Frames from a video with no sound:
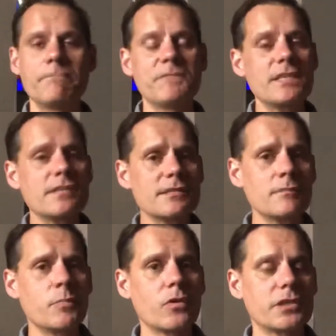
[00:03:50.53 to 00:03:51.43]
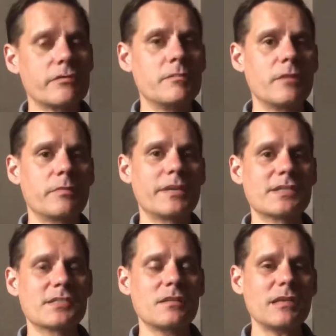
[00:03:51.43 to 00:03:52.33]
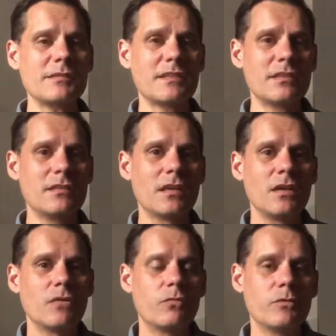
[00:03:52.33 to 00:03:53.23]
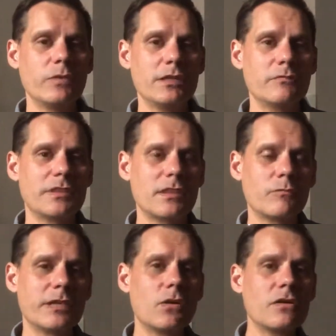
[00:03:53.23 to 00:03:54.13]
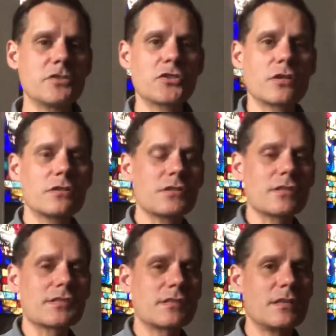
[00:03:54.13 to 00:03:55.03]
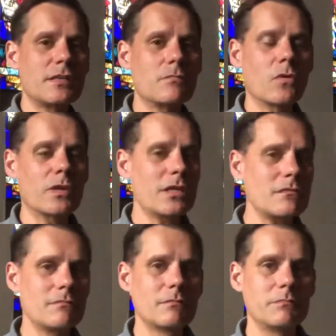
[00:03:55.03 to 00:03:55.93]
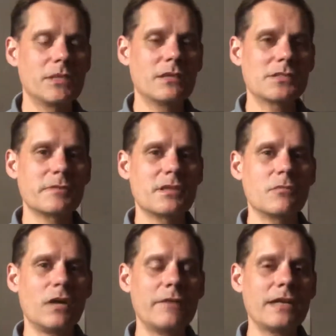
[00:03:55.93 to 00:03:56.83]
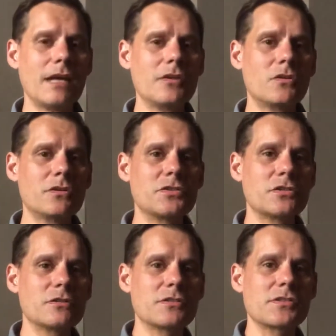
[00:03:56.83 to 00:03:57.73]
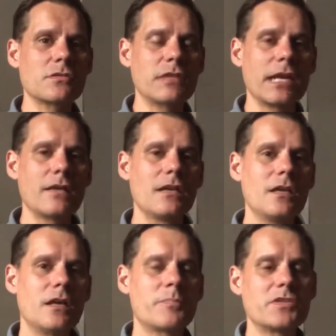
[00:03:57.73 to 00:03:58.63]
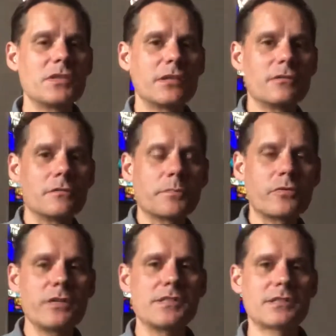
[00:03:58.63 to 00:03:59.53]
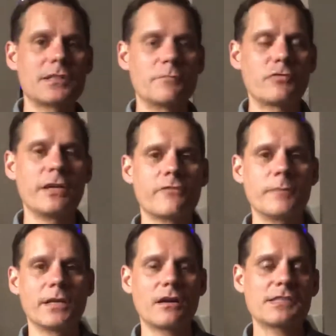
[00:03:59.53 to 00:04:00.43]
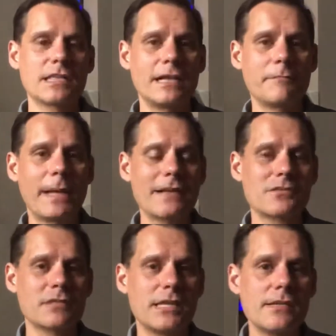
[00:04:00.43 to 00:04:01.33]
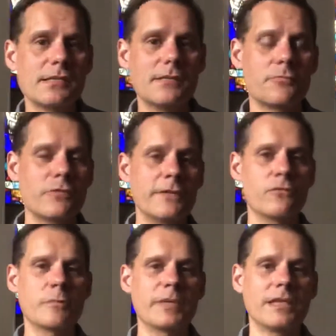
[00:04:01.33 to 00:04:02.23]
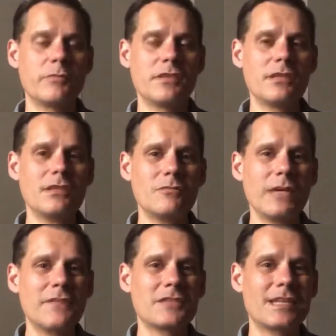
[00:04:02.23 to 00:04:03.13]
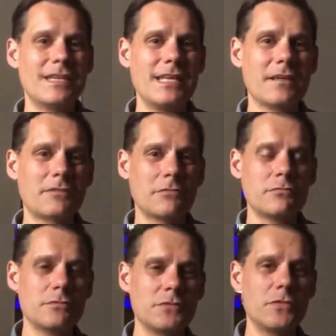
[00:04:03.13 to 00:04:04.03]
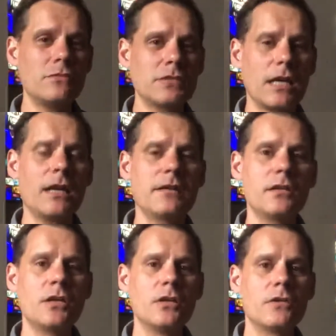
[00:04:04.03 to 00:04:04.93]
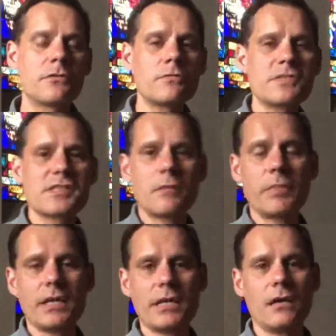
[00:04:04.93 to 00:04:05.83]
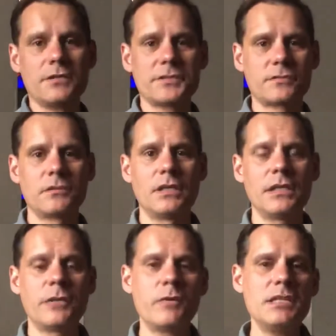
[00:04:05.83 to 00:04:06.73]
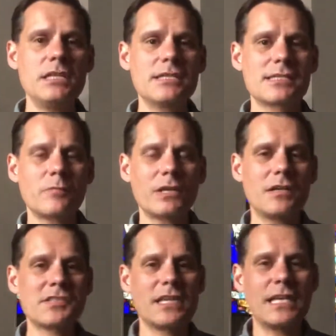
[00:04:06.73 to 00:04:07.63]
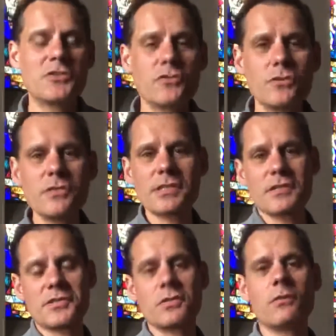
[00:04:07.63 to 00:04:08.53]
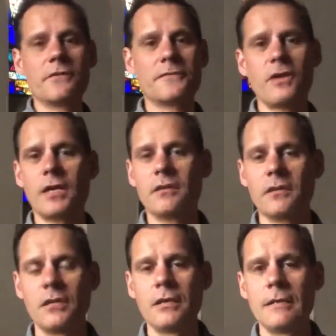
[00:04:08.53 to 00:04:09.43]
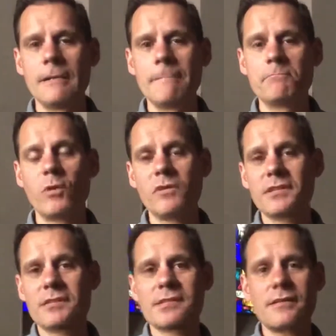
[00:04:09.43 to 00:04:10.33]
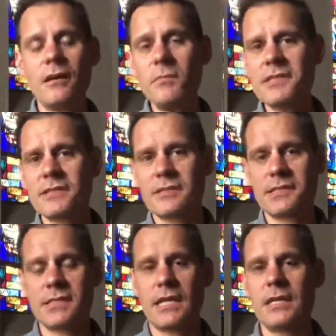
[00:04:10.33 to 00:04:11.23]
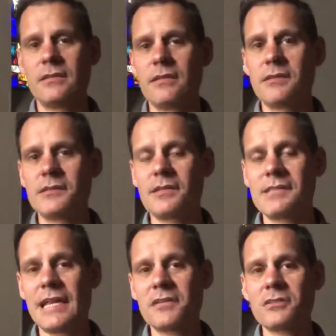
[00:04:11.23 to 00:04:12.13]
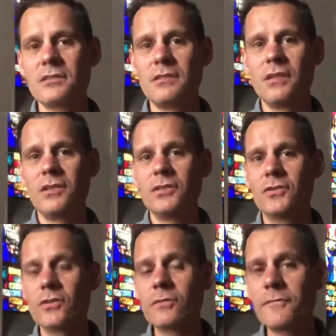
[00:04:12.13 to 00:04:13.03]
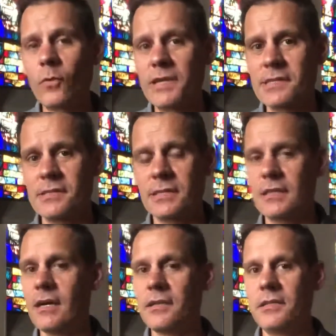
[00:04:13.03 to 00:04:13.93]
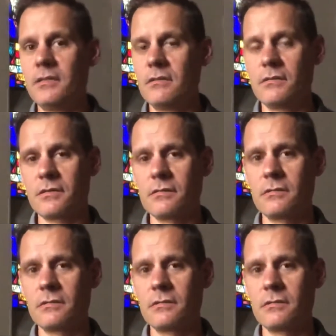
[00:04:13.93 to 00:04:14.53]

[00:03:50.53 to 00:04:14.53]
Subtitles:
This is important to remember, because sometimes I think when we think we go to church on Sunday morning because we think, well, I've got to go to church so that a particular priest can pray me, or I can have Pastor Casey pray for me. Like, we think that we have to connect to God through somebody else. Like, we need someone else to introduce us to our friend. But what the psalmist is saying is it's actually your voice that God hears.